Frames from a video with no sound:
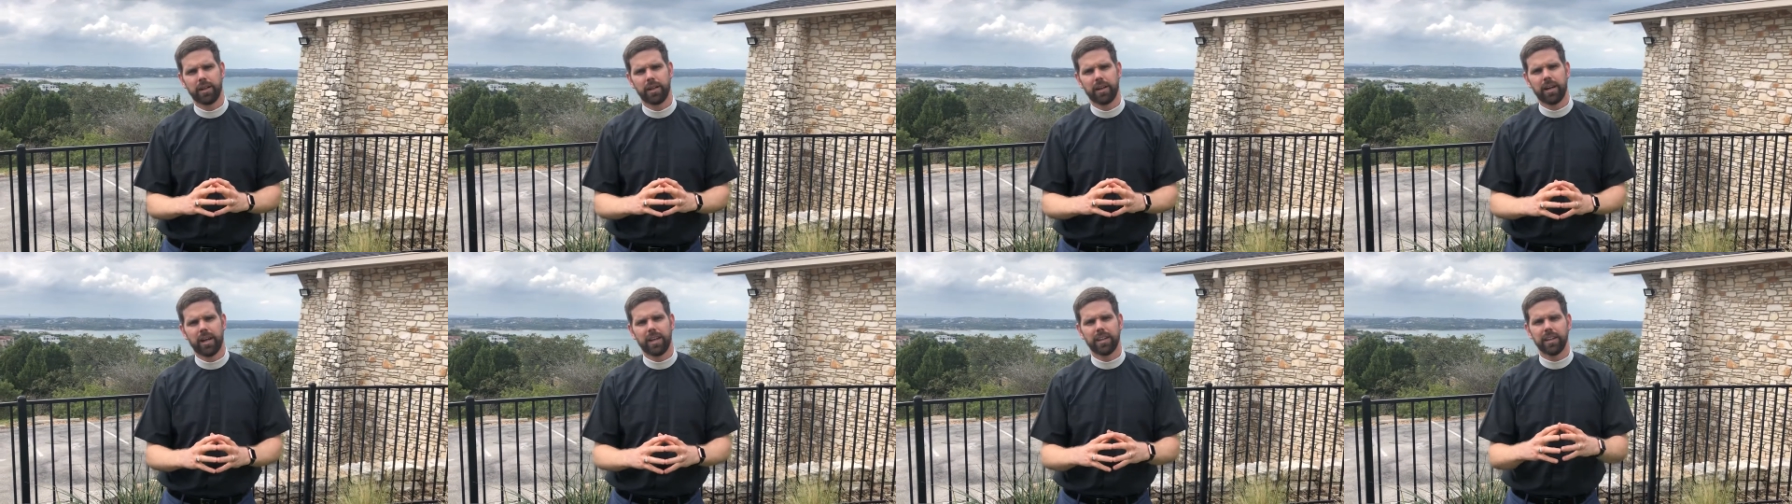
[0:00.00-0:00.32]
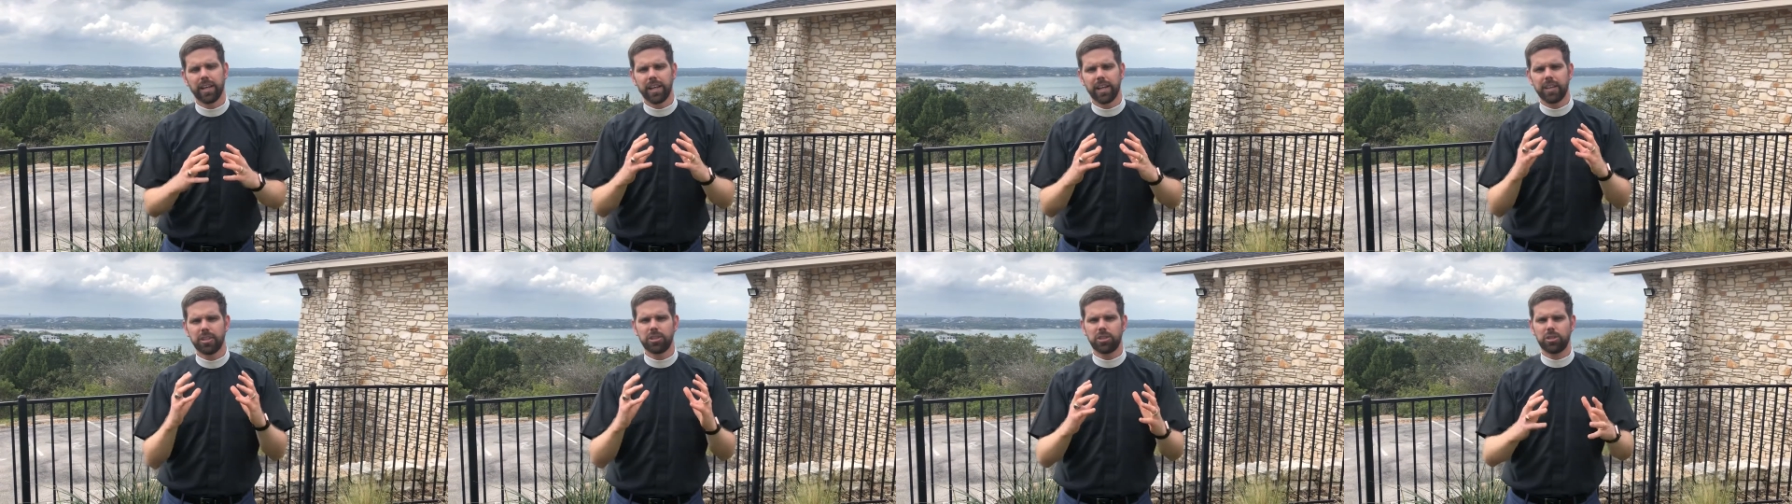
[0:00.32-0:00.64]

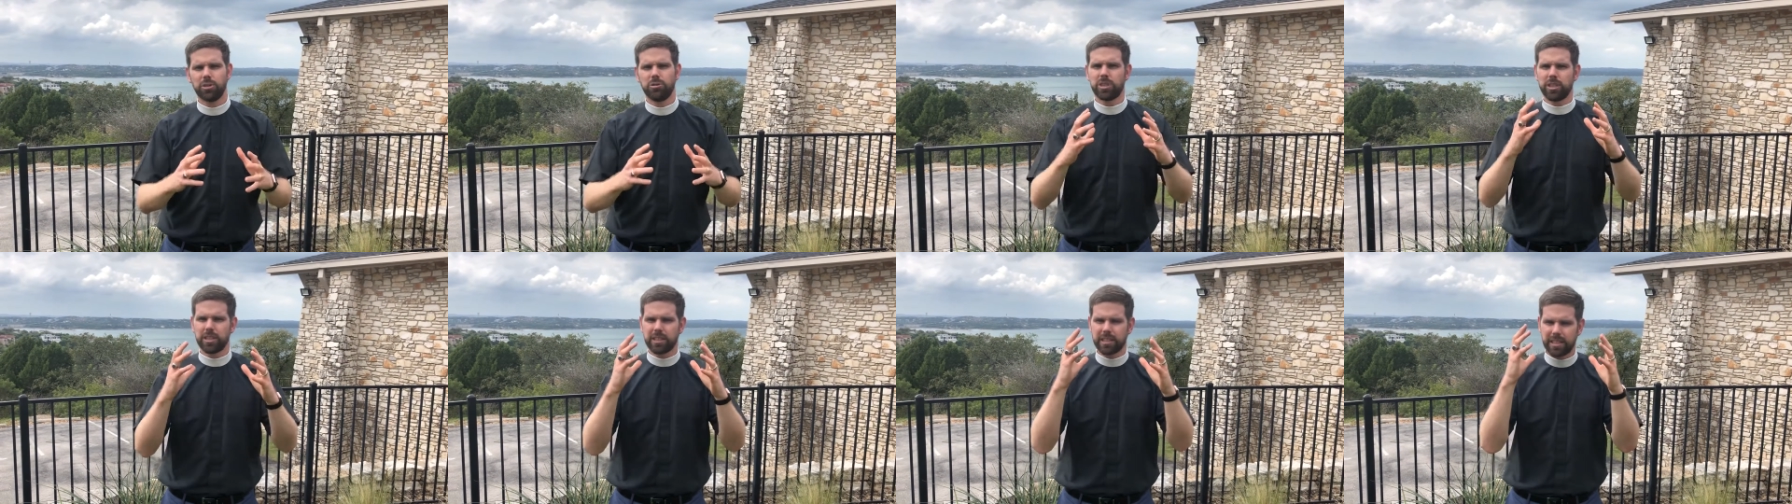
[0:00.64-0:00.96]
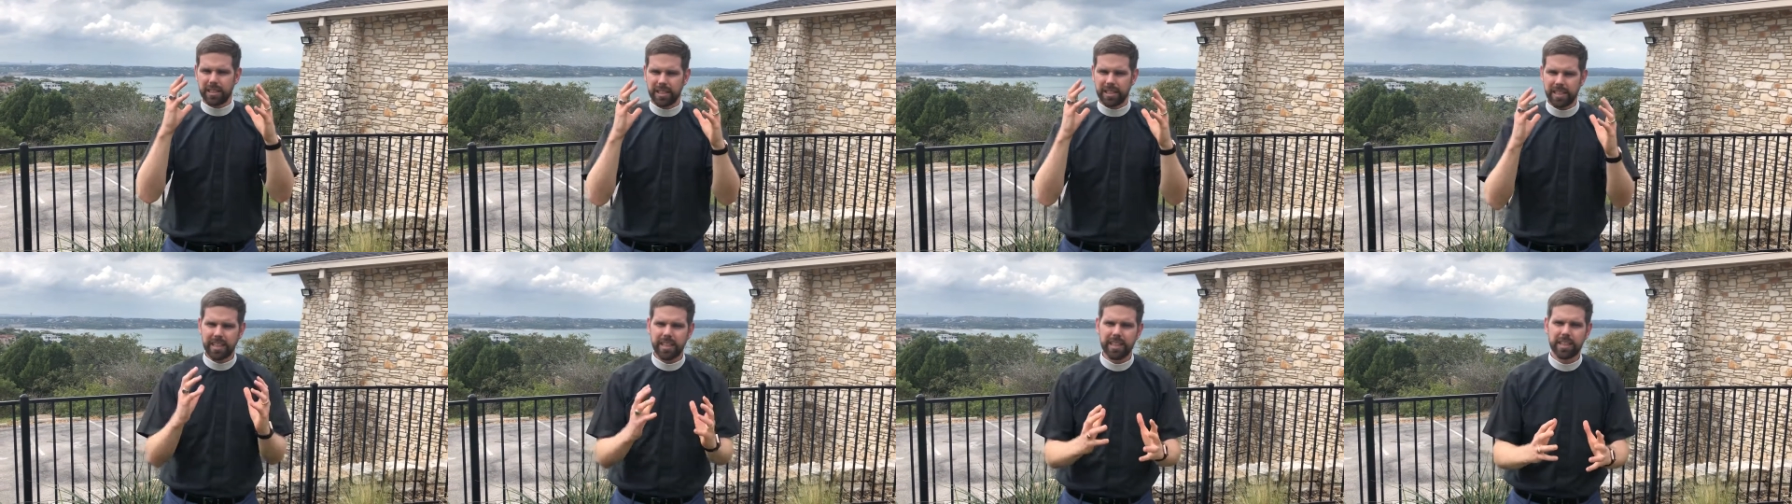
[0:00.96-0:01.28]
unless you just
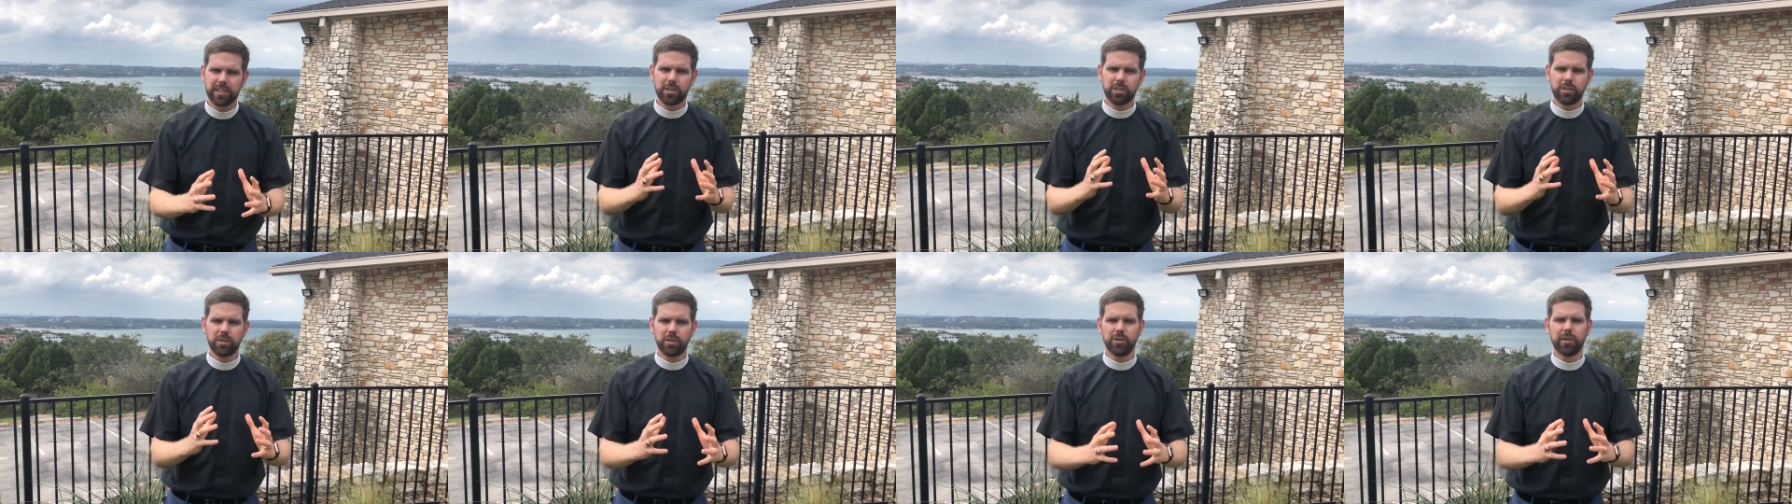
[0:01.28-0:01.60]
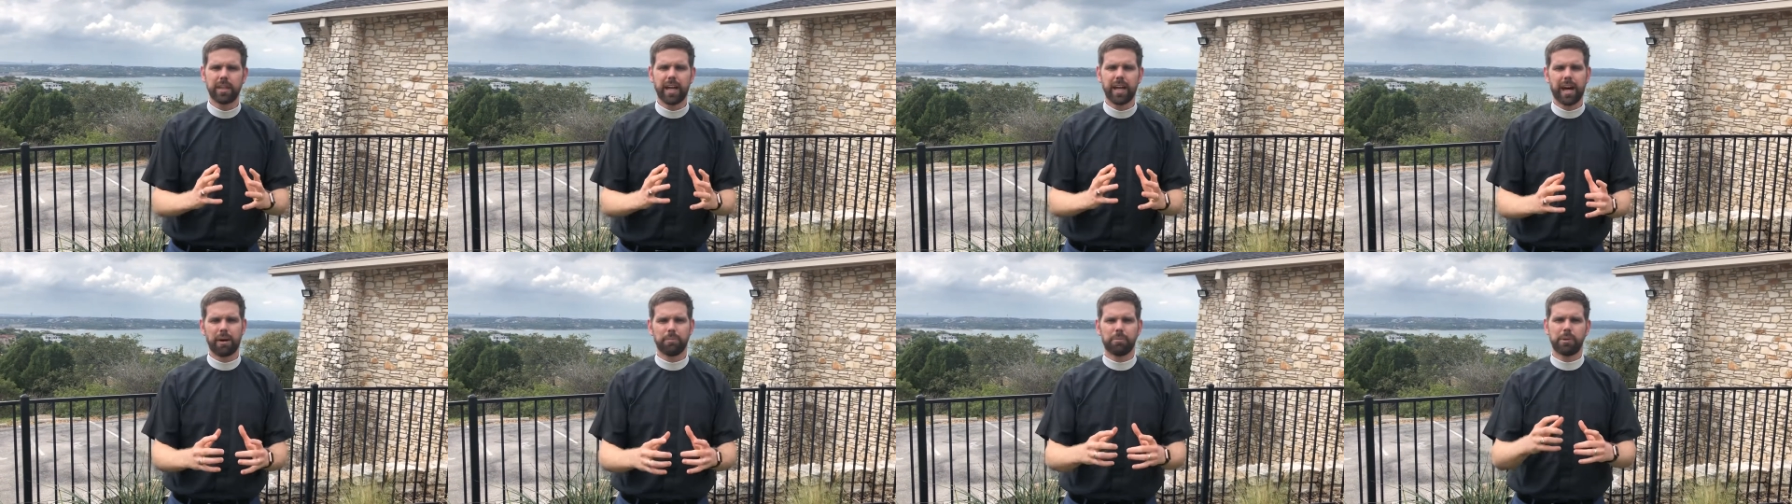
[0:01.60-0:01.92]
need to do
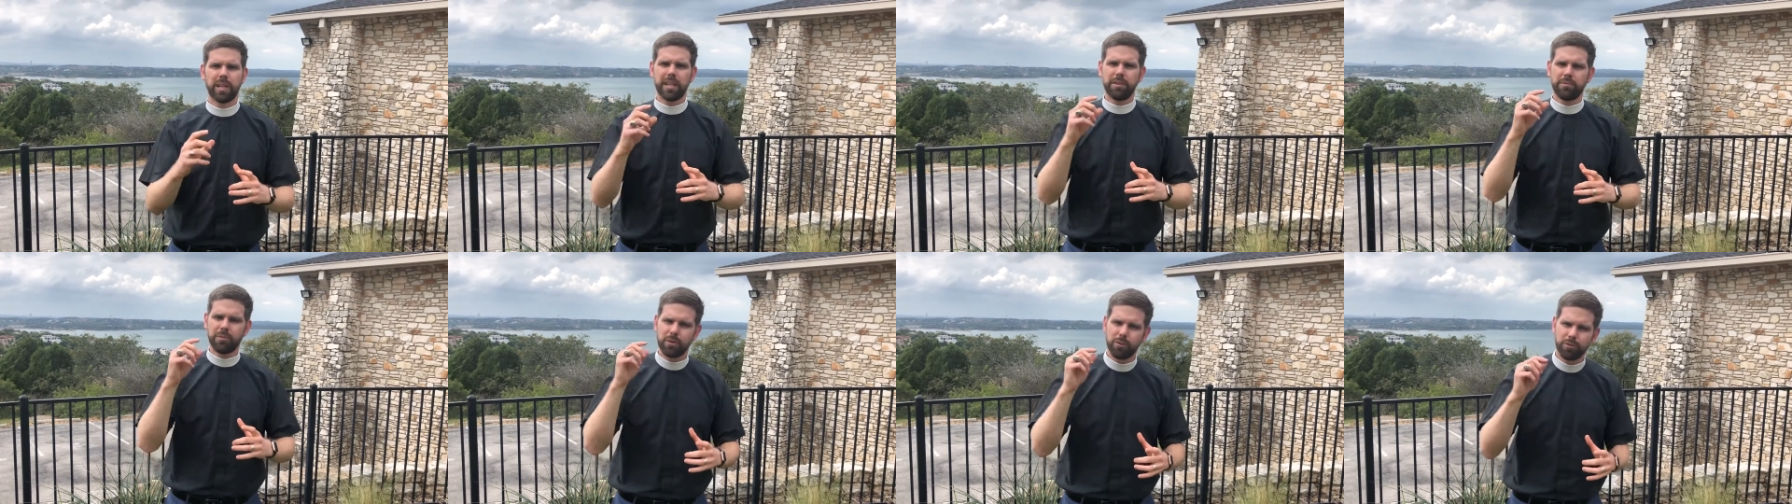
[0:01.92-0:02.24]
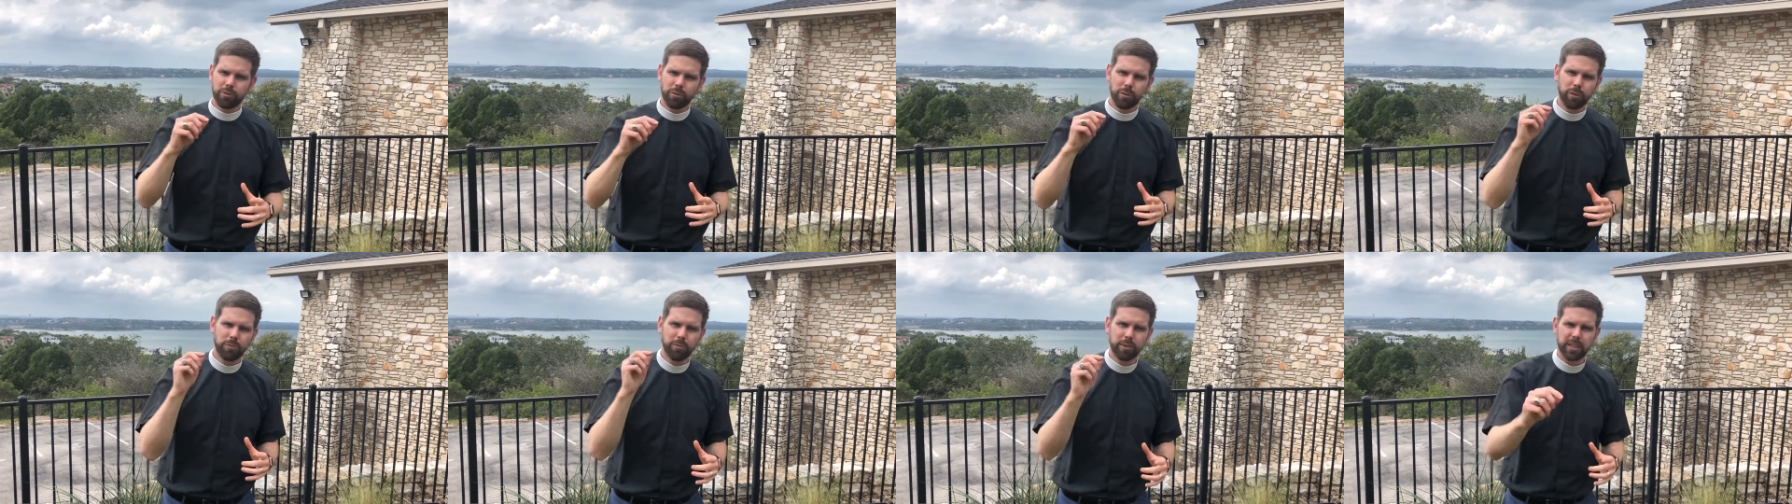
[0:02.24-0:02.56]
that. But even
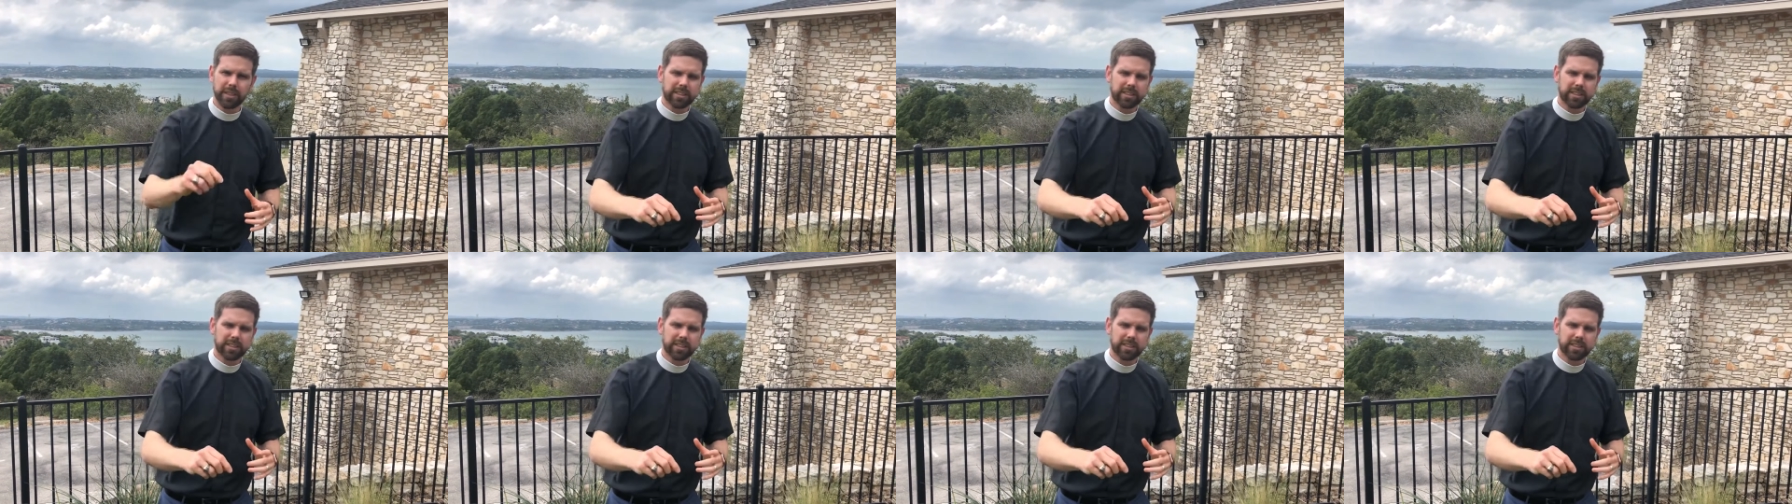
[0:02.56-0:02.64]
from the